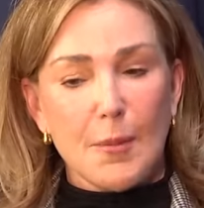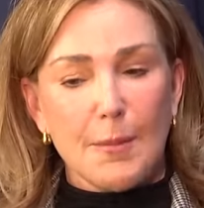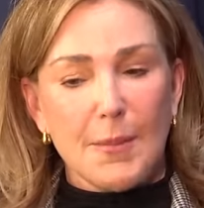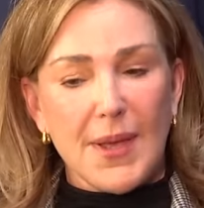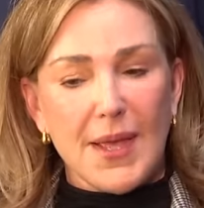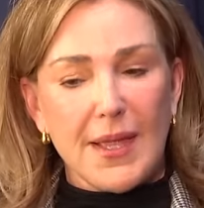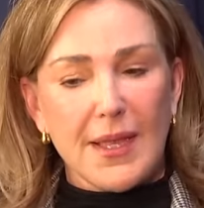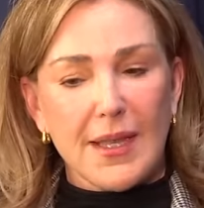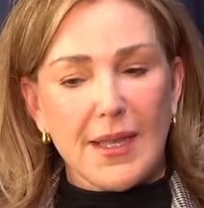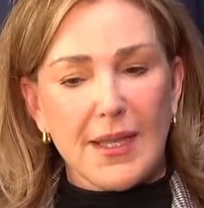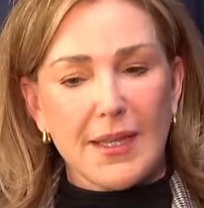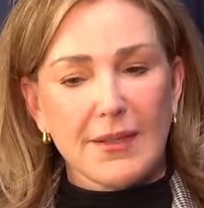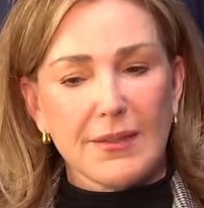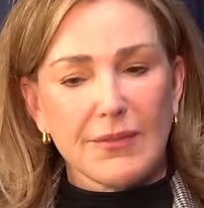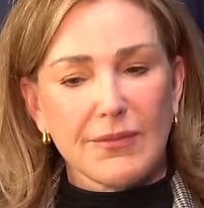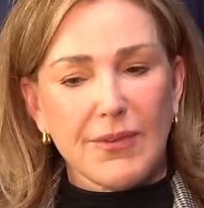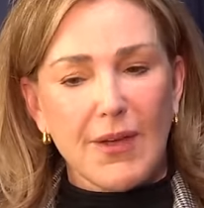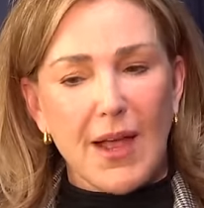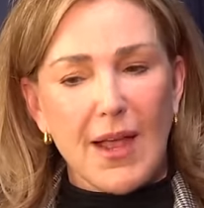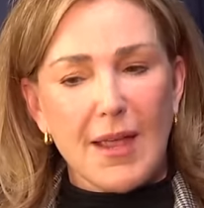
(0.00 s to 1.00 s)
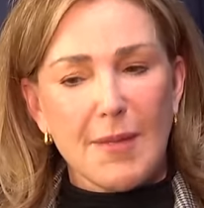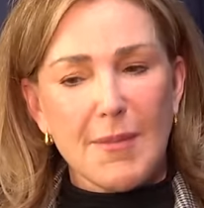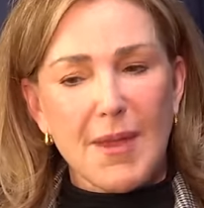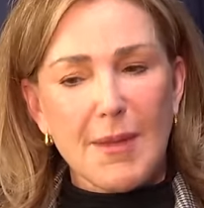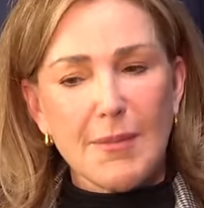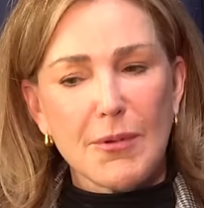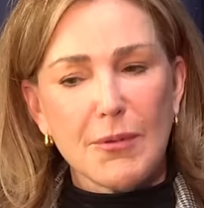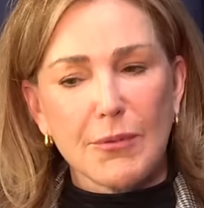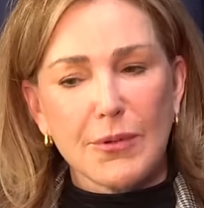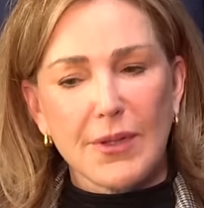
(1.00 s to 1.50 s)
But it it
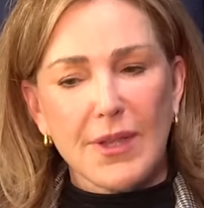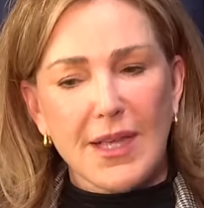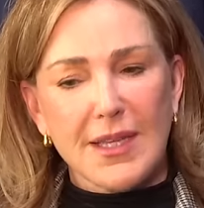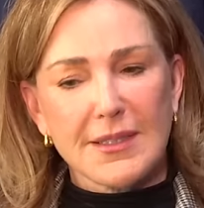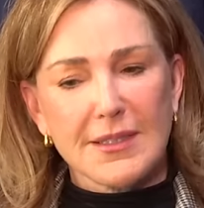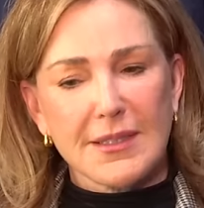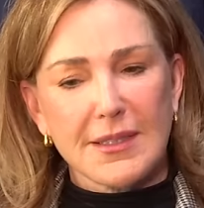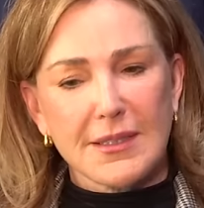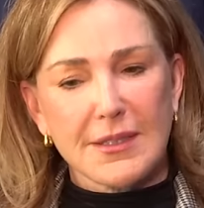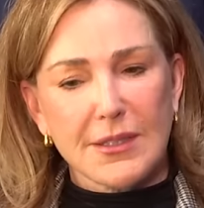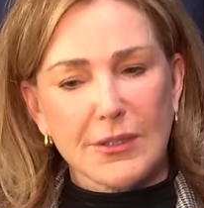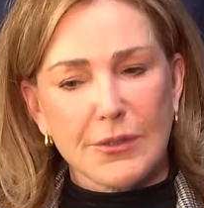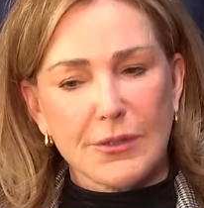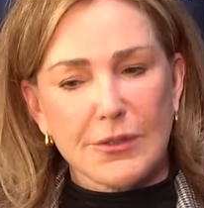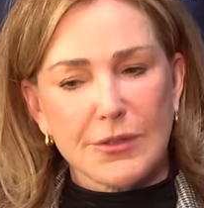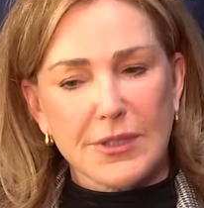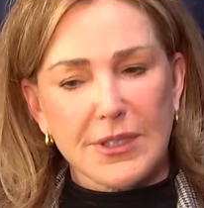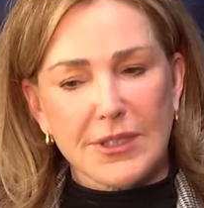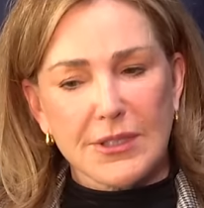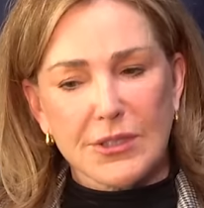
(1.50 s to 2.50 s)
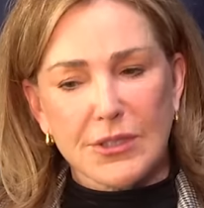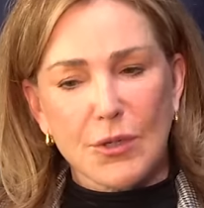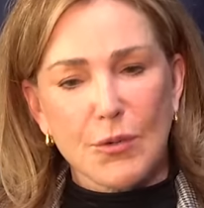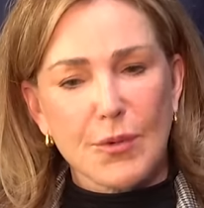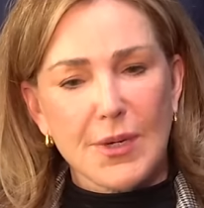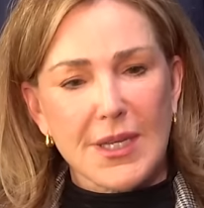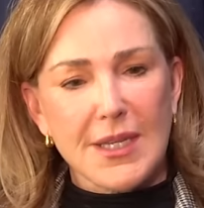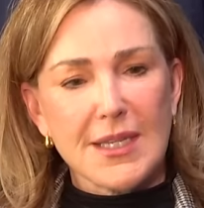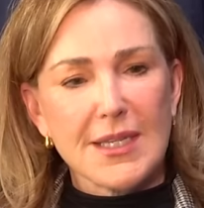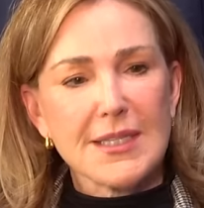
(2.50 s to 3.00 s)
made me realize that there's it's so
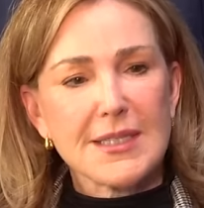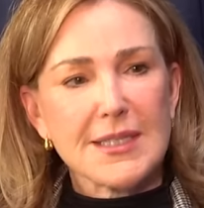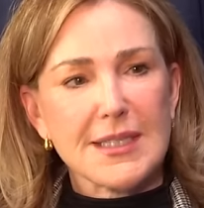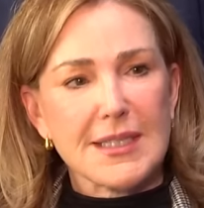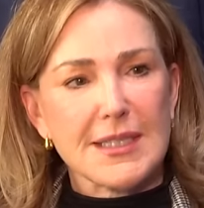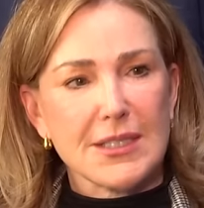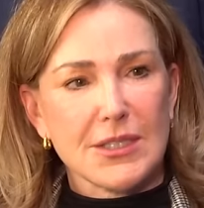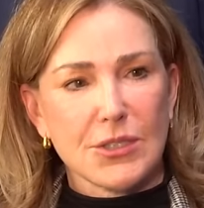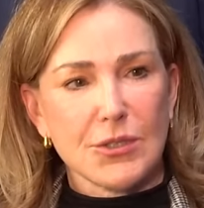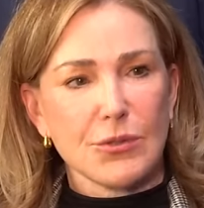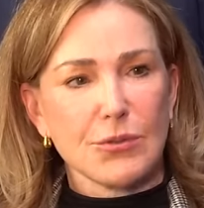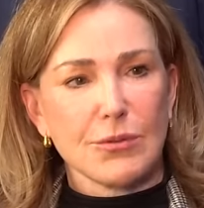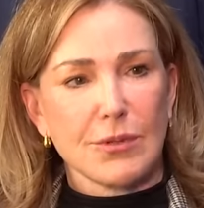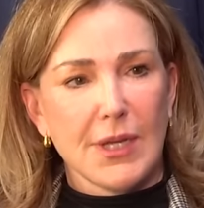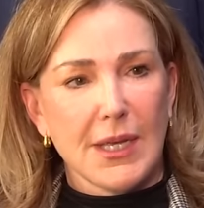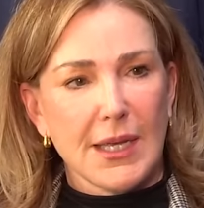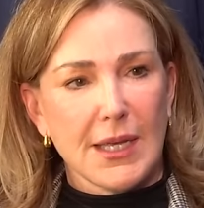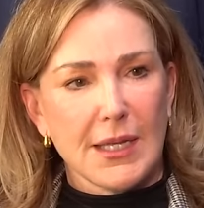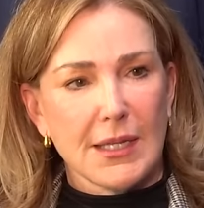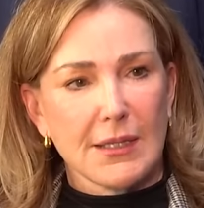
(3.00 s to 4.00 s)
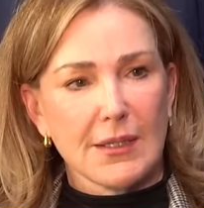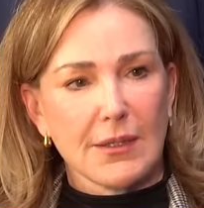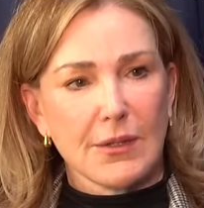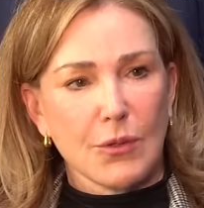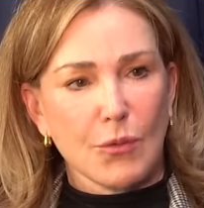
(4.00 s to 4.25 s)
easy to get